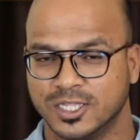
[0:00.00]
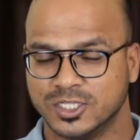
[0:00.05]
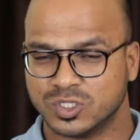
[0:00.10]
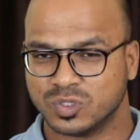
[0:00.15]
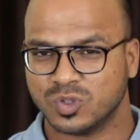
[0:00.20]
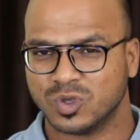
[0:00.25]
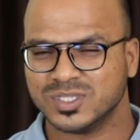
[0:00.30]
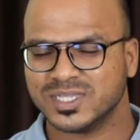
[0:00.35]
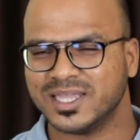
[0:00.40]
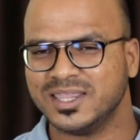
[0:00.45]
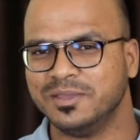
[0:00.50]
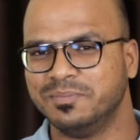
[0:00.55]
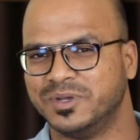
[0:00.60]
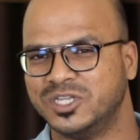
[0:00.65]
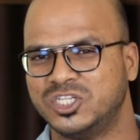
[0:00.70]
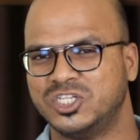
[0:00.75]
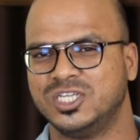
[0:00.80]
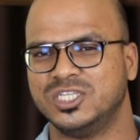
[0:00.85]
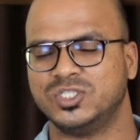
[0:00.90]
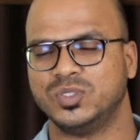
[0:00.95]
So those are the
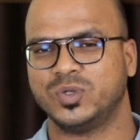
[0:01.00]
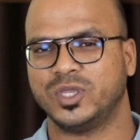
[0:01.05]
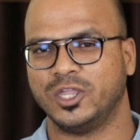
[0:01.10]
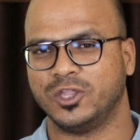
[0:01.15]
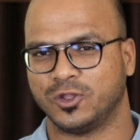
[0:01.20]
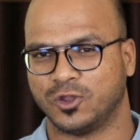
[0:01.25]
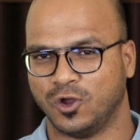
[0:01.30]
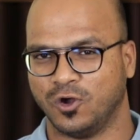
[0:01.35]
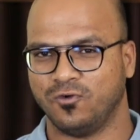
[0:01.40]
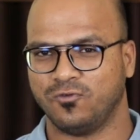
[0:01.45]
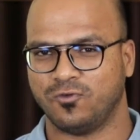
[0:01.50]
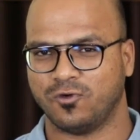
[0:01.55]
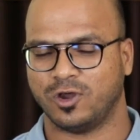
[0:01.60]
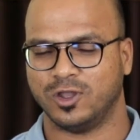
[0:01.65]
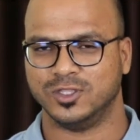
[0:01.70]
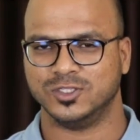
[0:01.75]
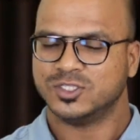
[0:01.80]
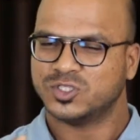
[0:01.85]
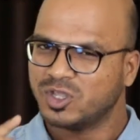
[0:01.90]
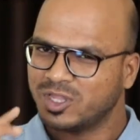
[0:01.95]
machines you can go
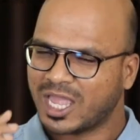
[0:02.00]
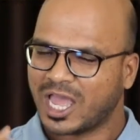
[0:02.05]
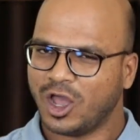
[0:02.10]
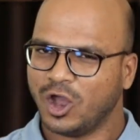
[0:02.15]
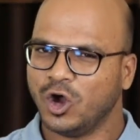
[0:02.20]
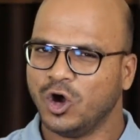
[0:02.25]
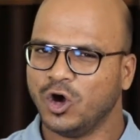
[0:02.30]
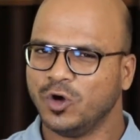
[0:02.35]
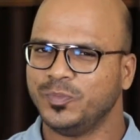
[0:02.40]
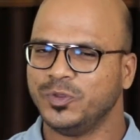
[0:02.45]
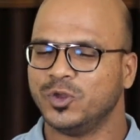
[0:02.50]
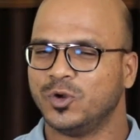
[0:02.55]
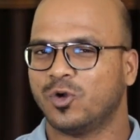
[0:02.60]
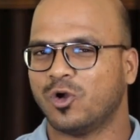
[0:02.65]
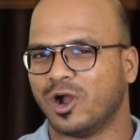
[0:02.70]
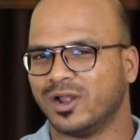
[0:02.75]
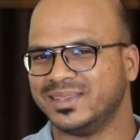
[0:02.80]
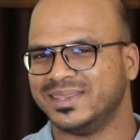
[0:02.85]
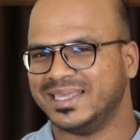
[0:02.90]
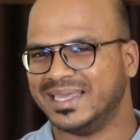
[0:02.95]
for. So now I hope you
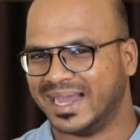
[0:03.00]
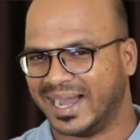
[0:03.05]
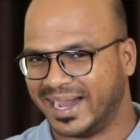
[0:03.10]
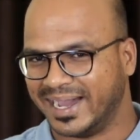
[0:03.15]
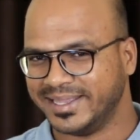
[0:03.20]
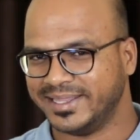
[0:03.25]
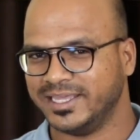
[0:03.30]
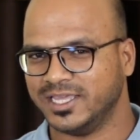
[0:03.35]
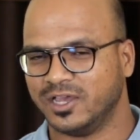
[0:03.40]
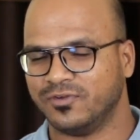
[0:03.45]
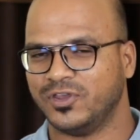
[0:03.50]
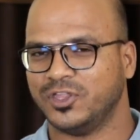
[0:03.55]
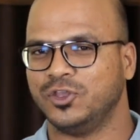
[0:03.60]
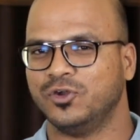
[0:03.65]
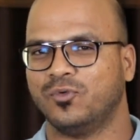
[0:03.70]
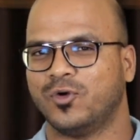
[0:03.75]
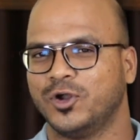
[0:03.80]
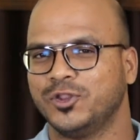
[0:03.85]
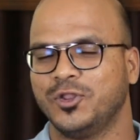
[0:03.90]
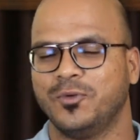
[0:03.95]
got the idea when
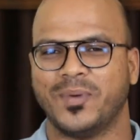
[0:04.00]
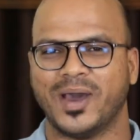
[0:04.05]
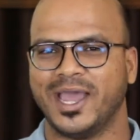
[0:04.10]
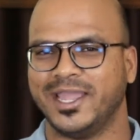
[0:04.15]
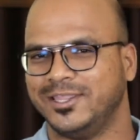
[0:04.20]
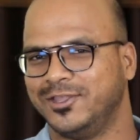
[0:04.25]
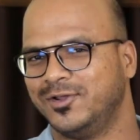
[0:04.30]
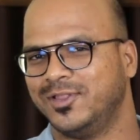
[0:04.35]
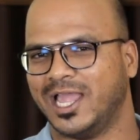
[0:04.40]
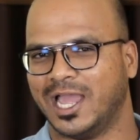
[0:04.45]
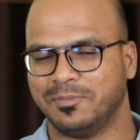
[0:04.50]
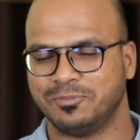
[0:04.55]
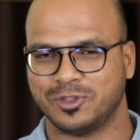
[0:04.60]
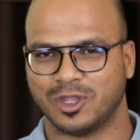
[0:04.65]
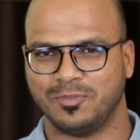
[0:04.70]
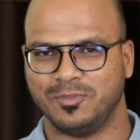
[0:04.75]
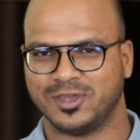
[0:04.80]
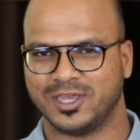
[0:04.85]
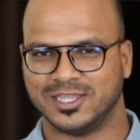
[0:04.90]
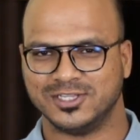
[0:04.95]
you want to buy a new
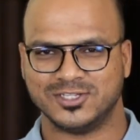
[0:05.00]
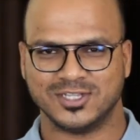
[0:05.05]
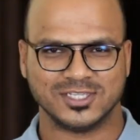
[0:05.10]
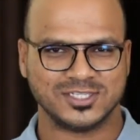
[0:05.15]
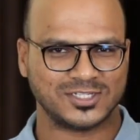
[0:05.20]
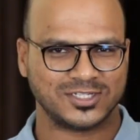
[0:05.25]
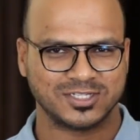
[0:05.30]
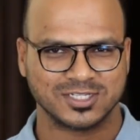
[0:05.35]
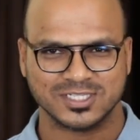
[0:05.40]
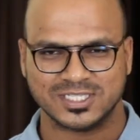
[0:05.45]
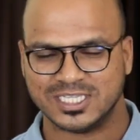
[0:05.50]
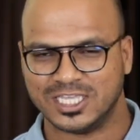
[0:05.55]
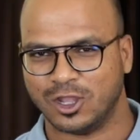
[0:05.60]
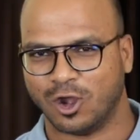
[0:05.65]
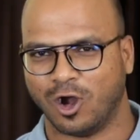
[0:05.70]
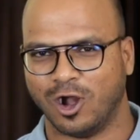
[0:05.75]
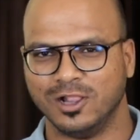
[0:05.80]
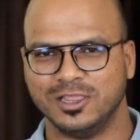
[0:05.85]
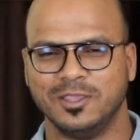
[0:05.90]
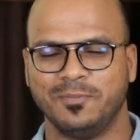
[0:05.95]
laptop, you can just see
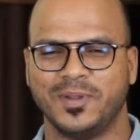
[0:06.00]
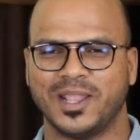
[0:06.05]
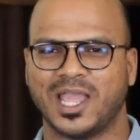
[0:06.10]
all the